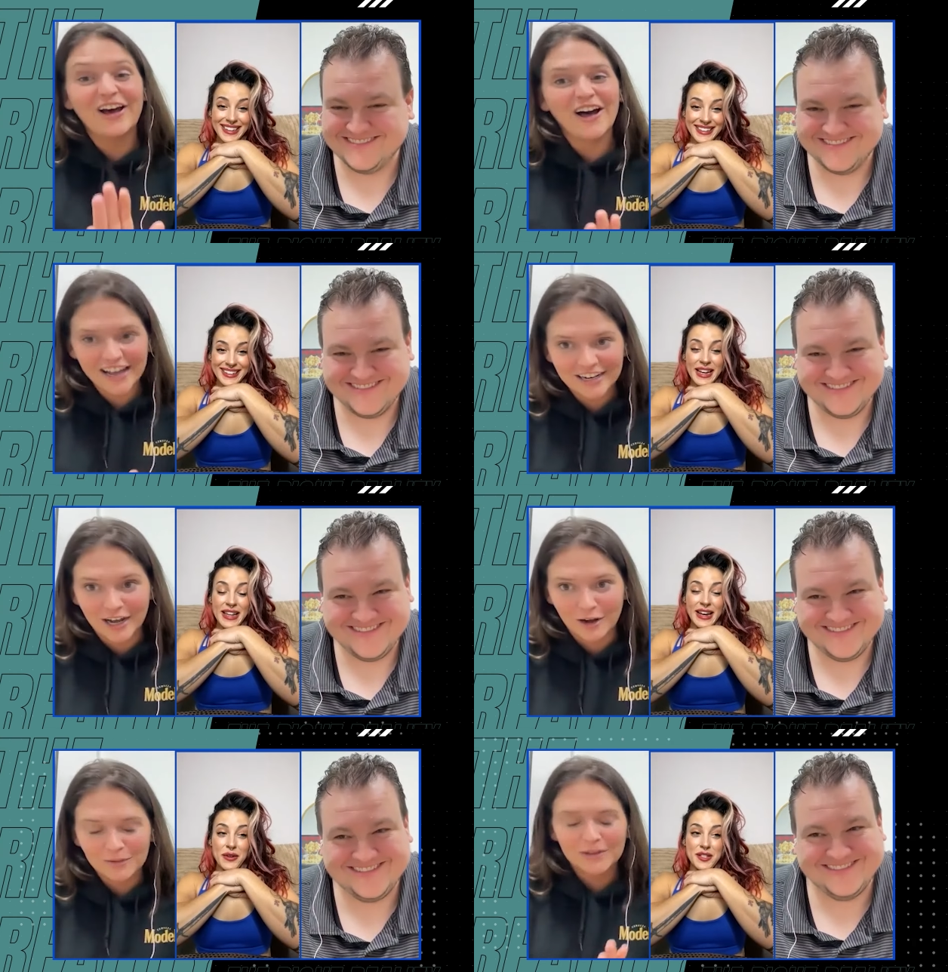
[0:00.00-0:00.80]
Speaker 1: I know.
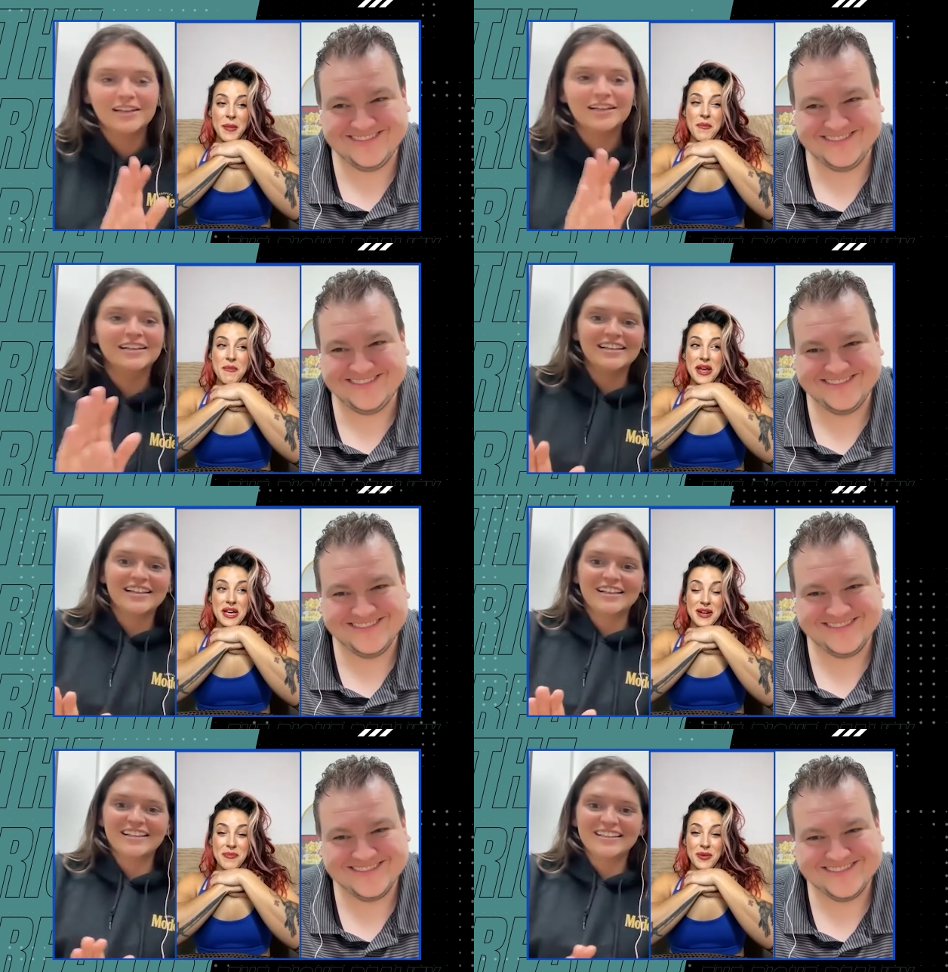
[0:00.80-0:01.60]
That was a
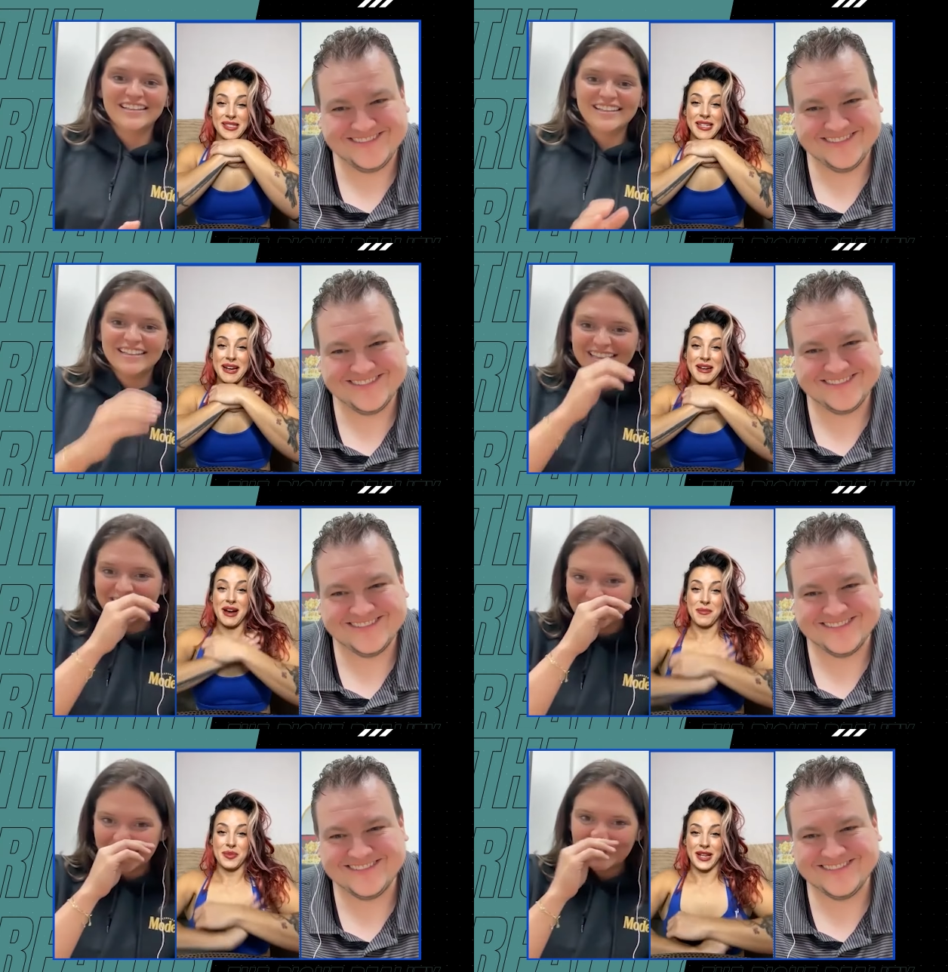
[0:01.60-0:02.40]
million percent
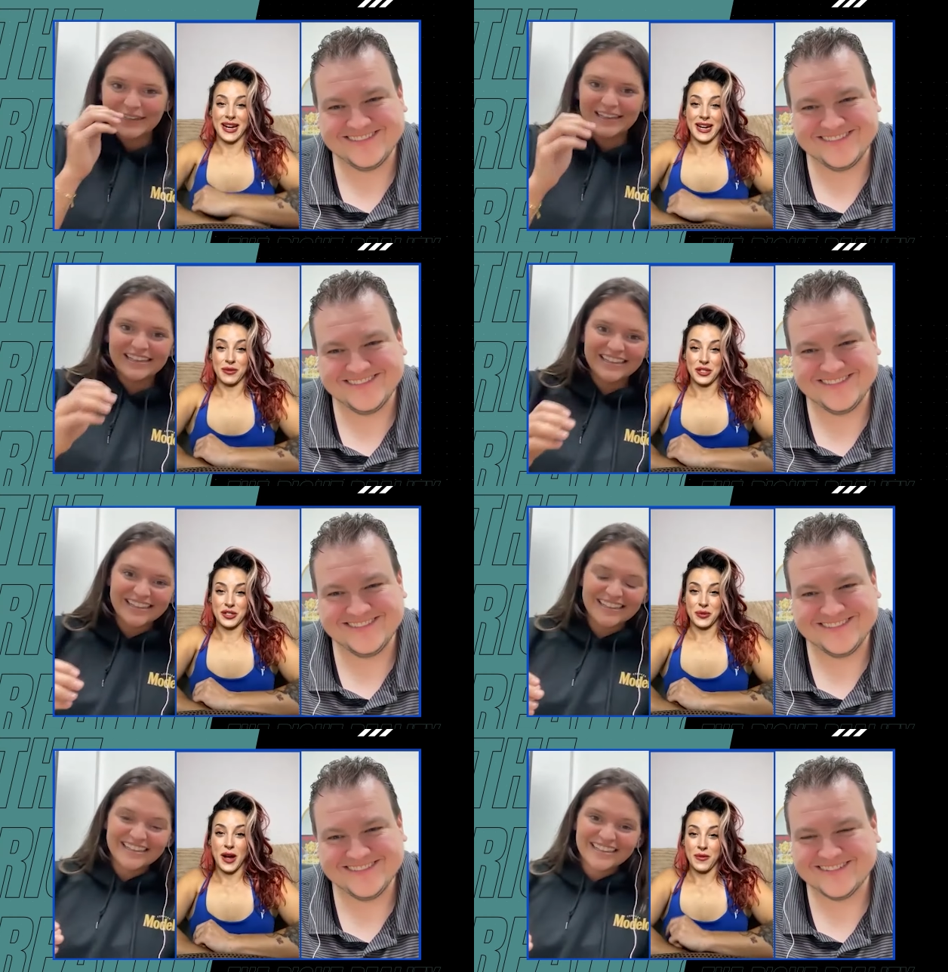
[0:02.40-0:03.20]
not planned, which is
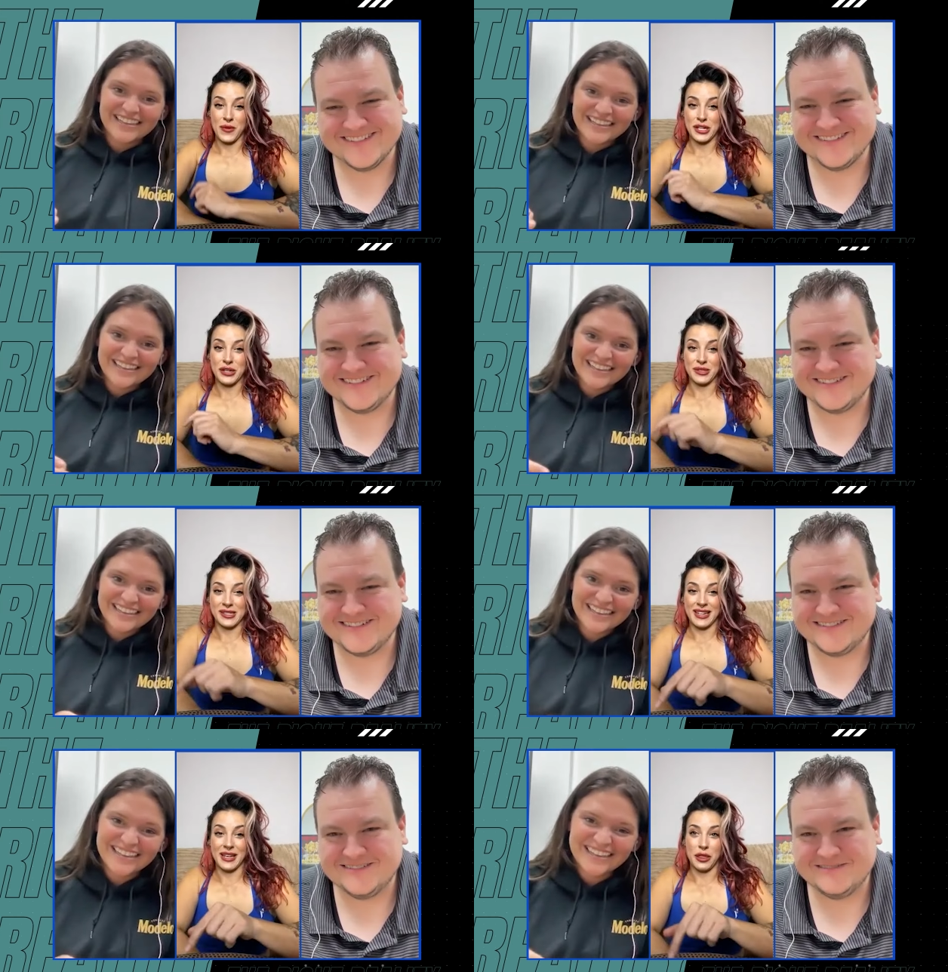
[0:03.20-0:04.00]
why when you
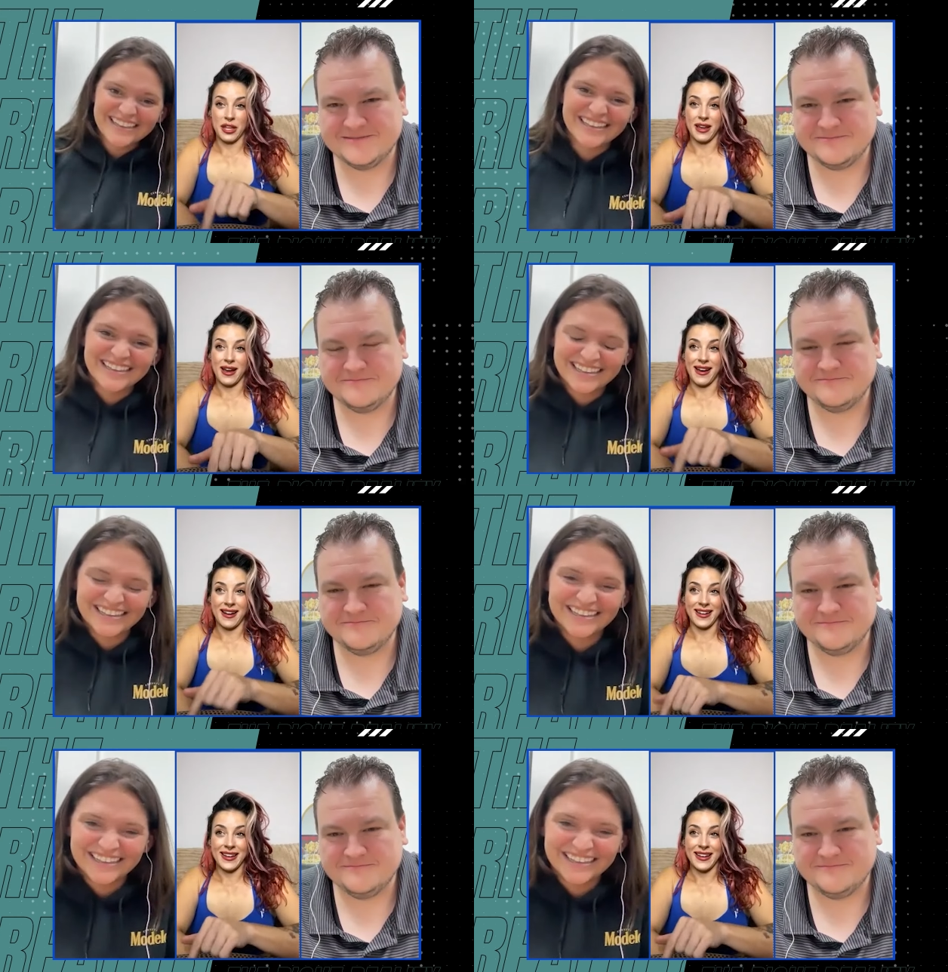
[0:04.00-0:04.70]
see the uh,